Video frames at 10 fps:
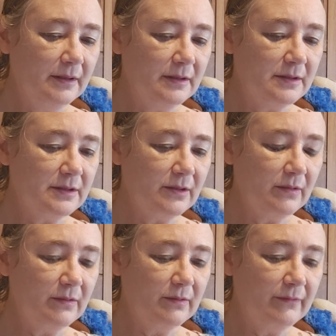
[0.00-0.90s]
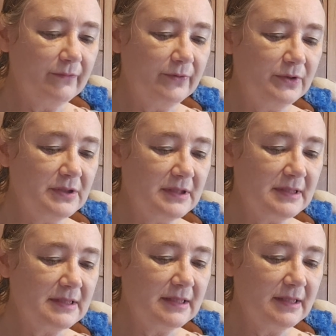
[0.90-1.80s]
so verses
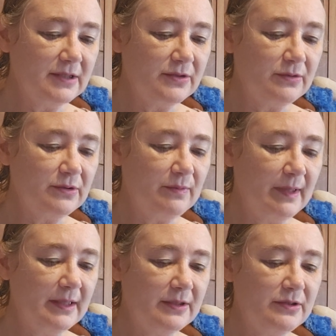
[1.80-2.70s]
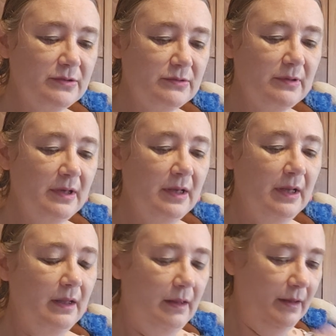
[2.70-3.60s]
6 through 22
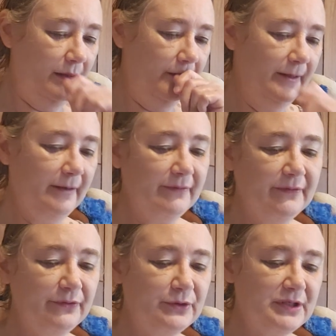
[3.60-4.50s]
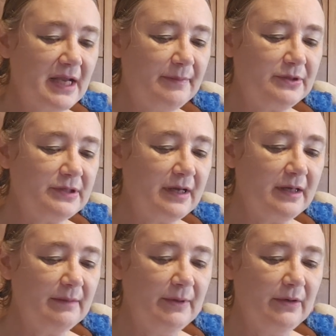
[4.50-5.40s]
of the first chapter
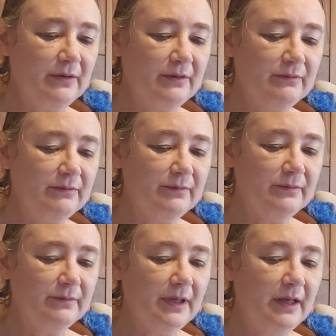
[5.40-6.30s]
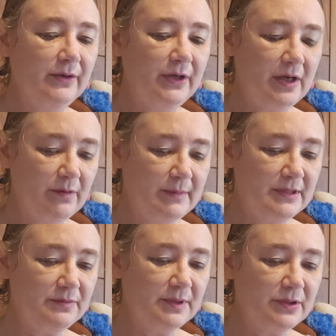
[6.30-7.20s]
talk about
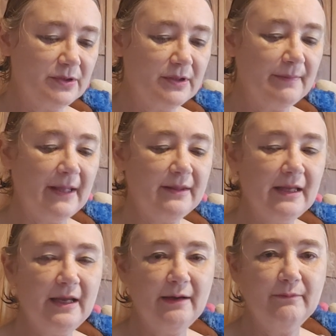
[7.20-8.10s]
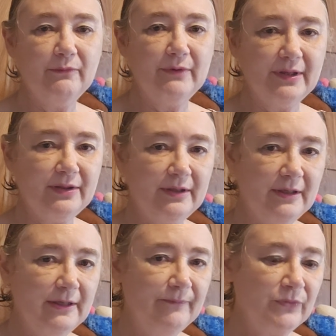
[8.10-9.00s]
Naomi's return to Bethlehem with
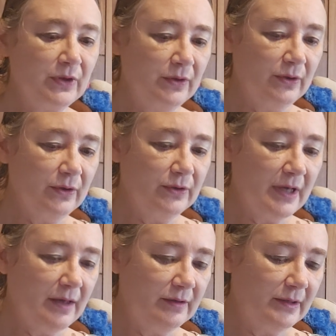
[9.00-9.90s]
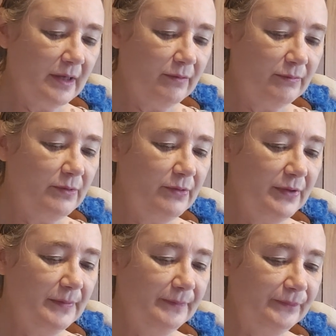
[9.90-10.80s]
her daughter-in-law Ruth.
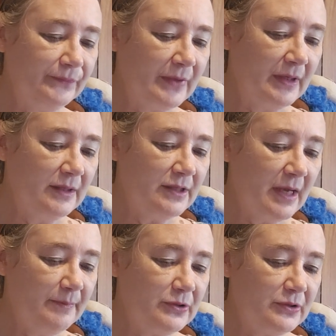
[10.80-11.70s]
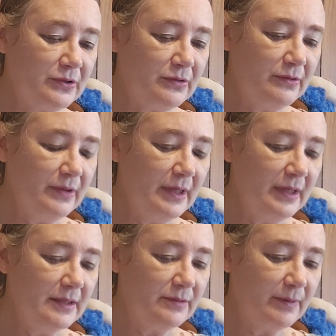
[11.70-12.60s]
Chapter 2
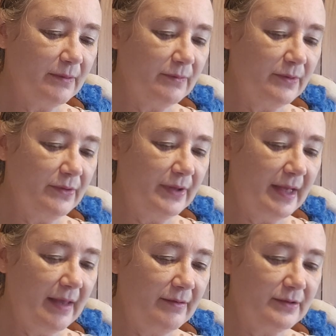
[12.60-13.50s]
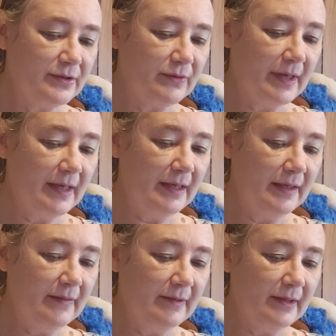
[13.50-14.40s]
is where Ruth gathers grain in